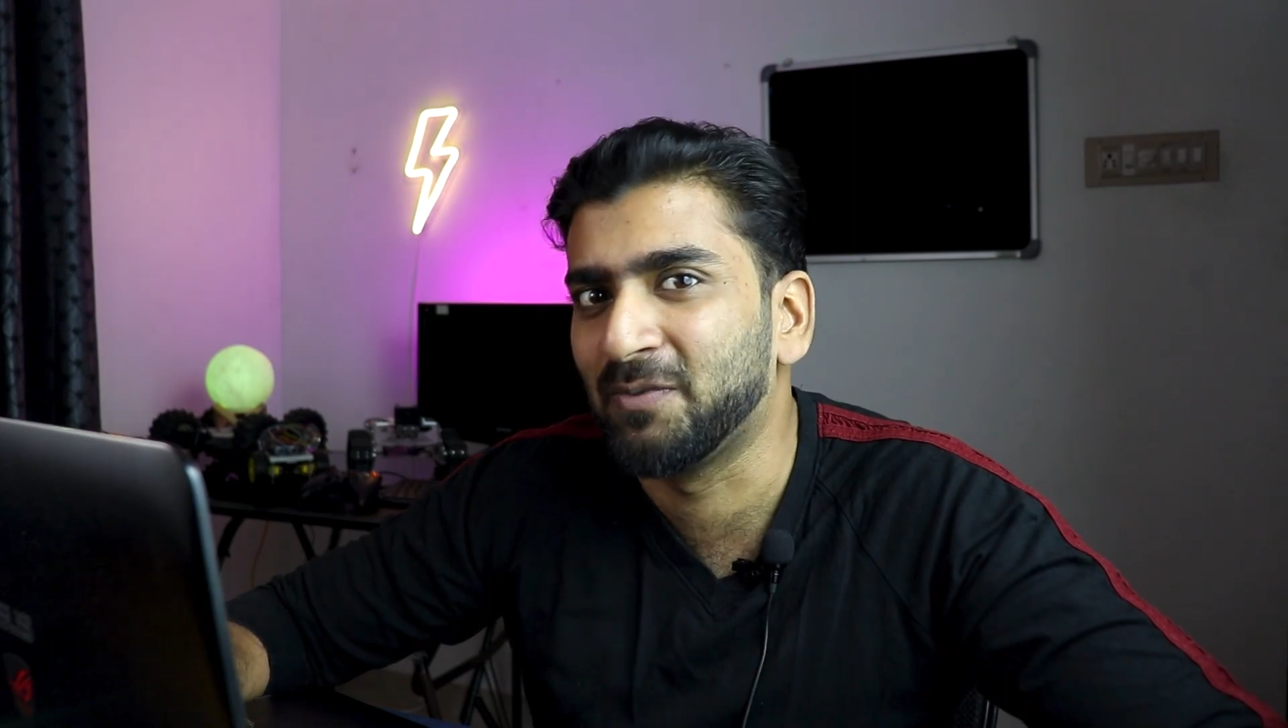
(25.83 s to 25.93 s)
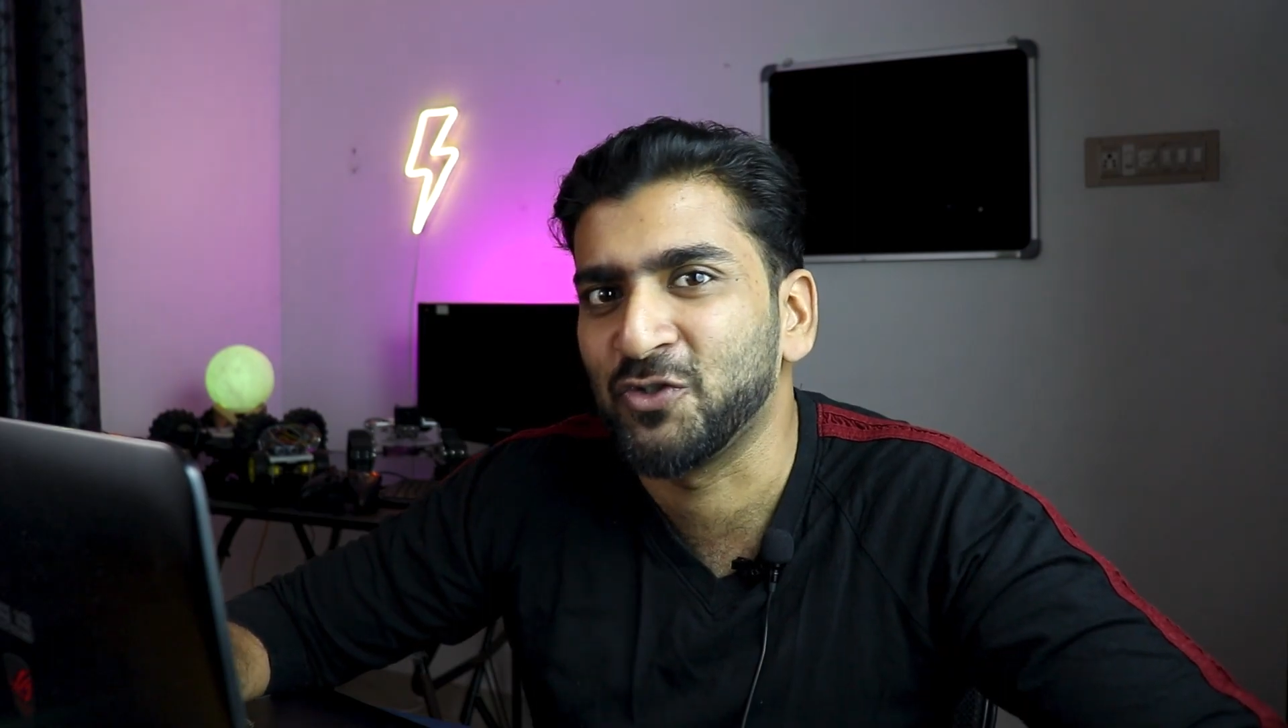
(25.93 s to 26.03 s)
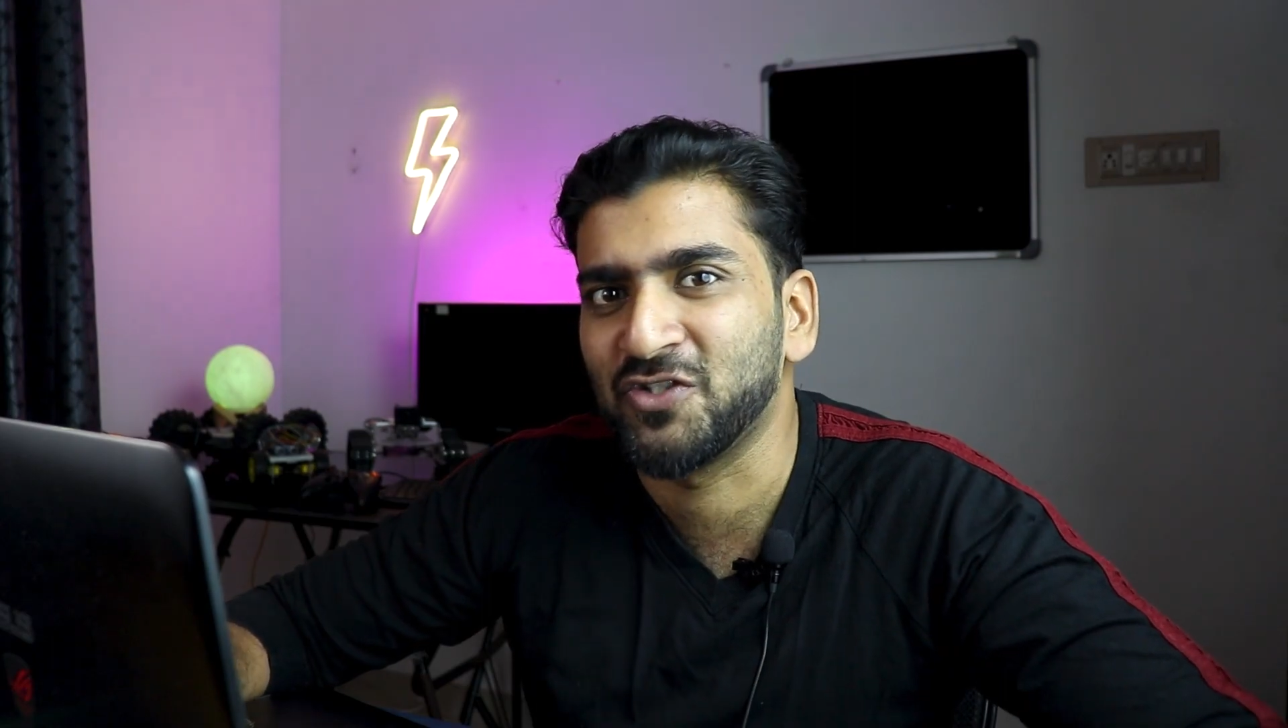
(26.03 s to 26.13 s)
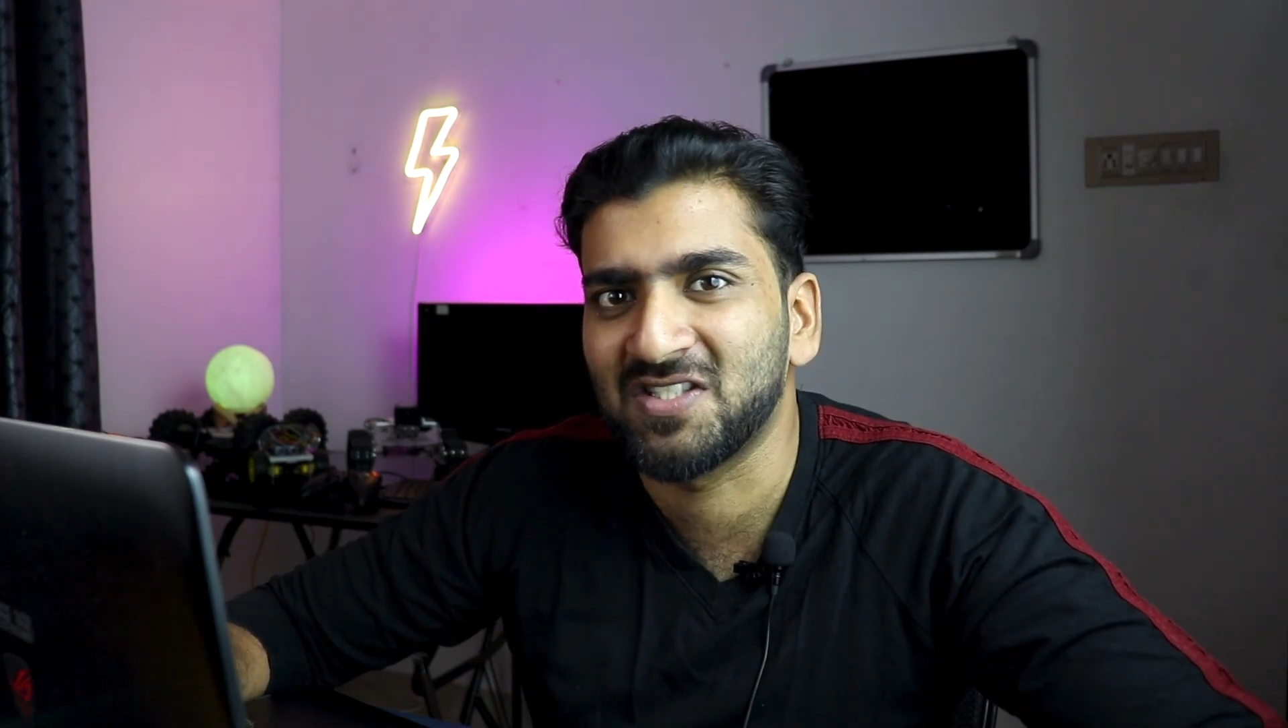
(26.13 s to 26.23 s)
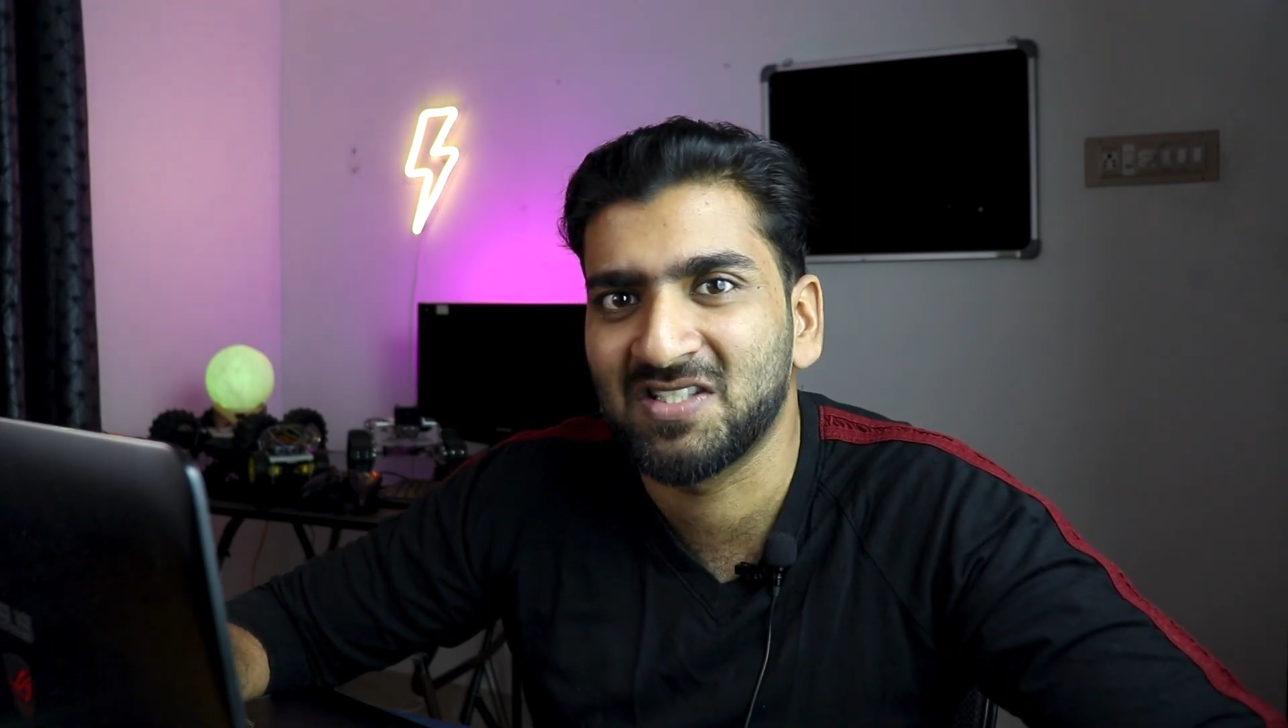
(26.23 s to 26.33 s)

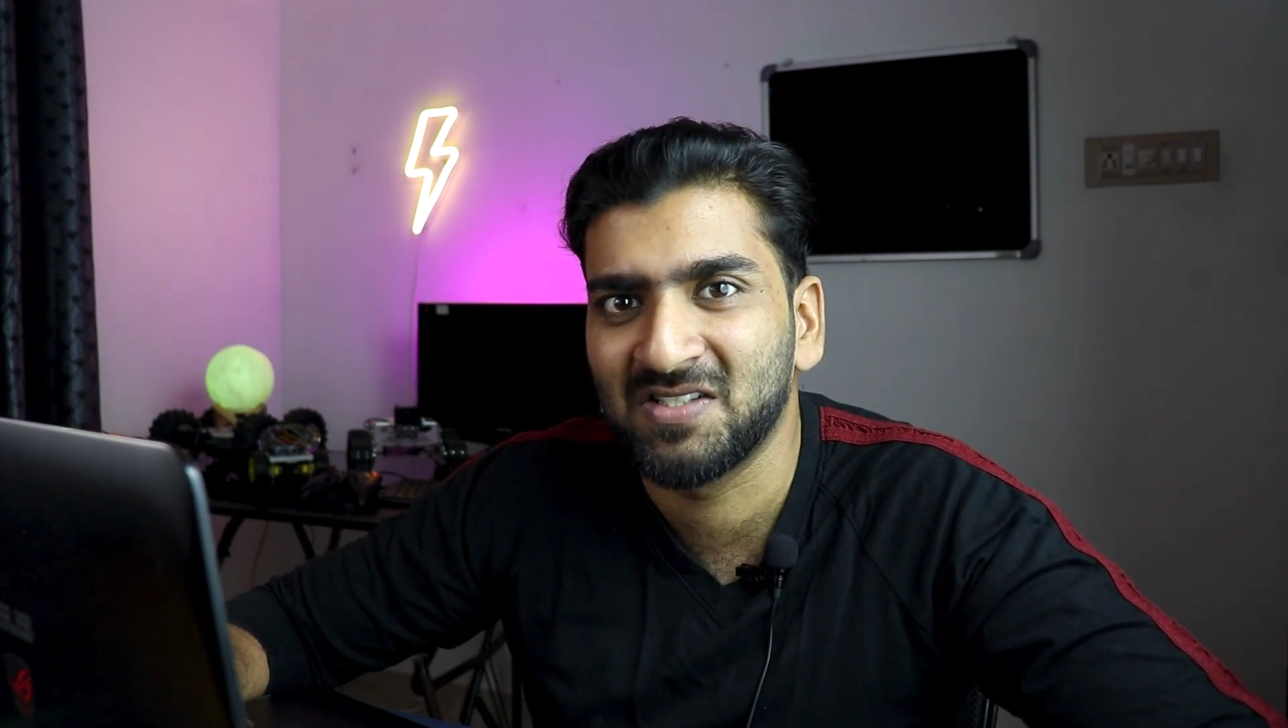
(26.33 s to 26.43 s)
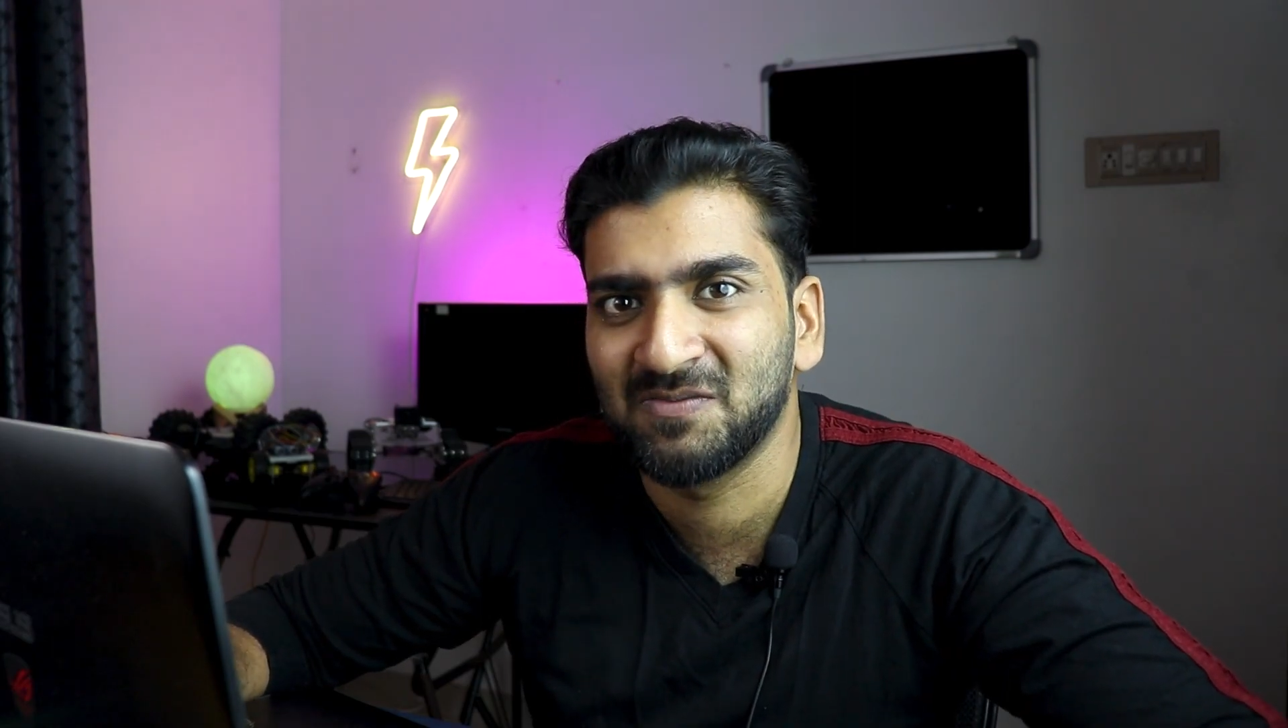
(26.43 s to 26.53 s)
process.